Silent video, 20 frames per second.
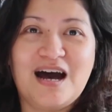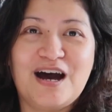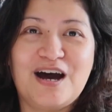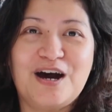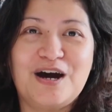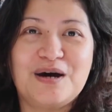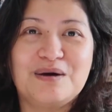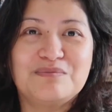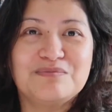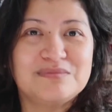
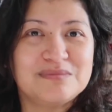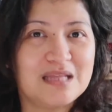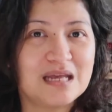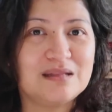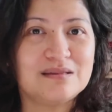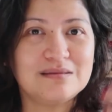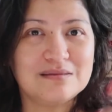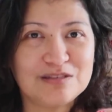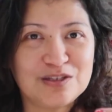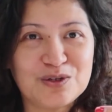Um,
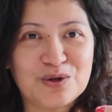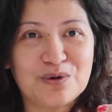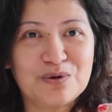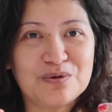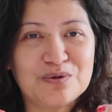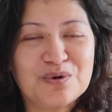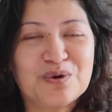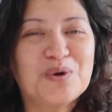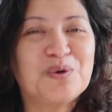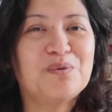then, you know,
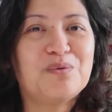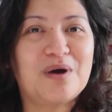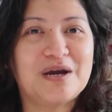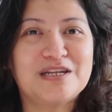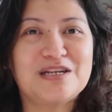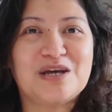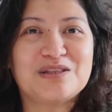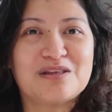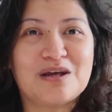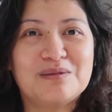why
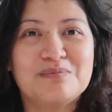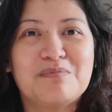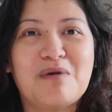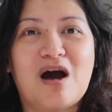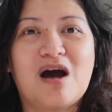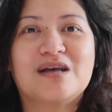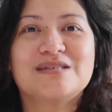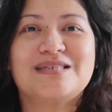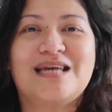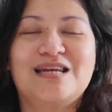not
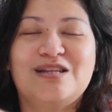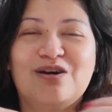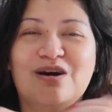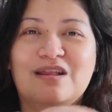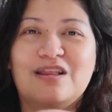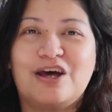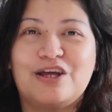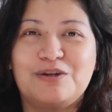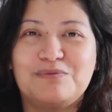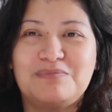unbox? I
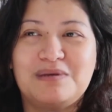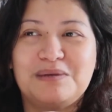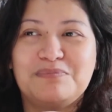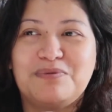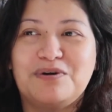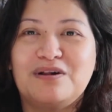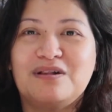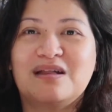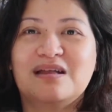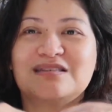know a lot of
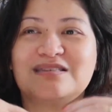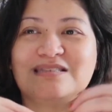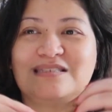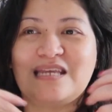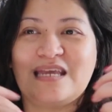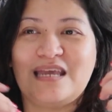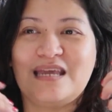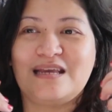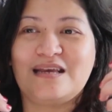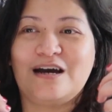people
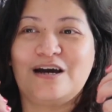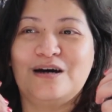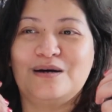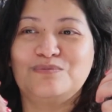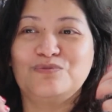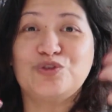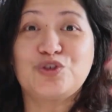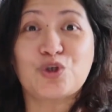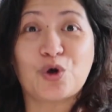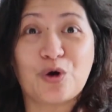take
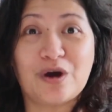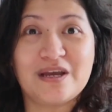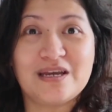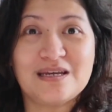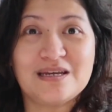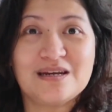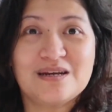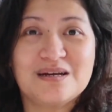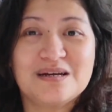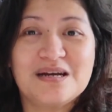um,
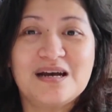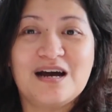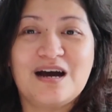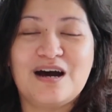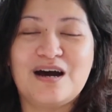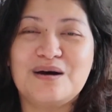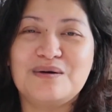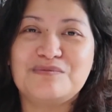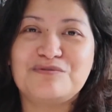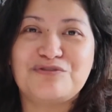joy
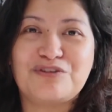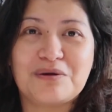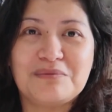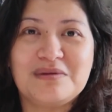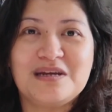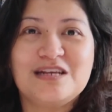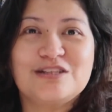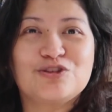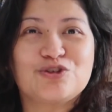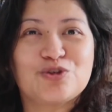um, from
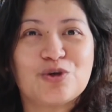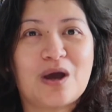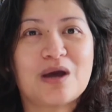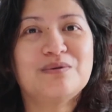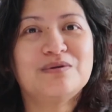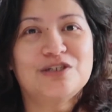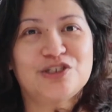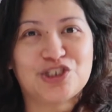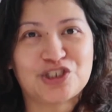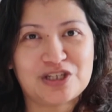it. So I
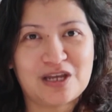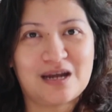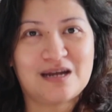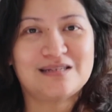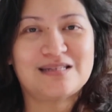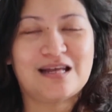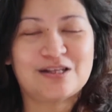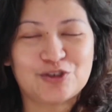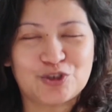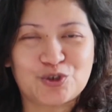want to
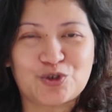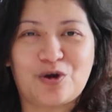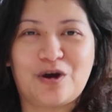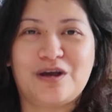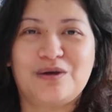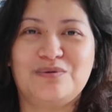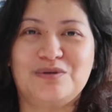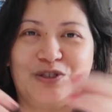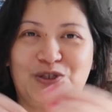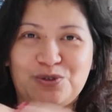share that
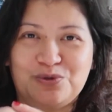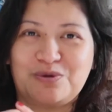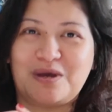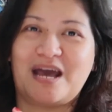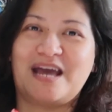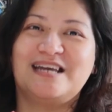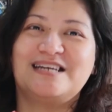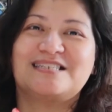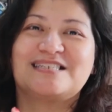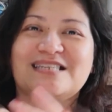joy with you
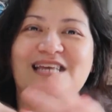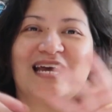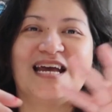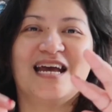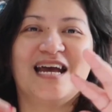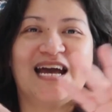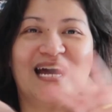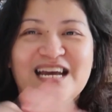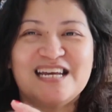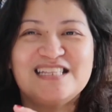guys.
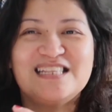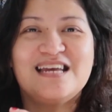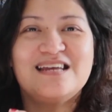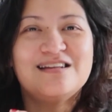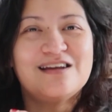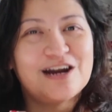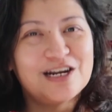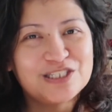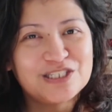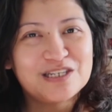And
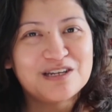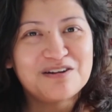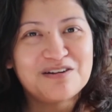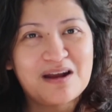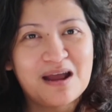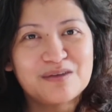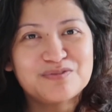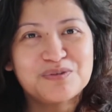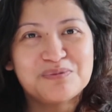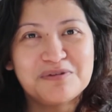then arts and
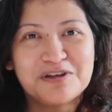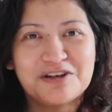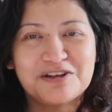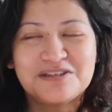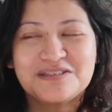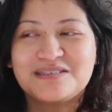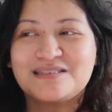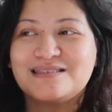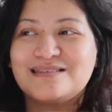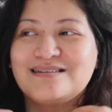crafts,
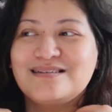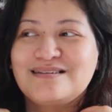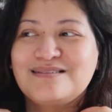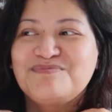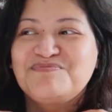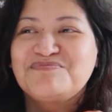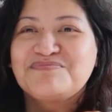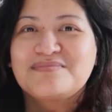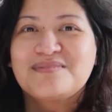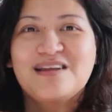because
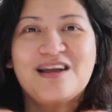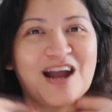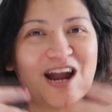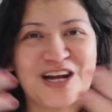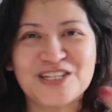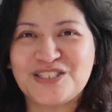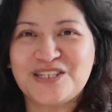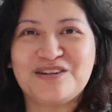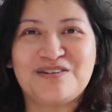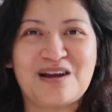
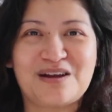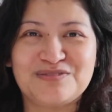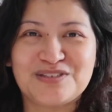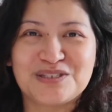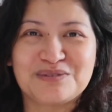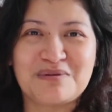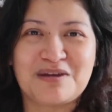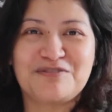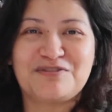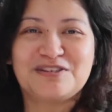arts and
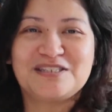crafts is my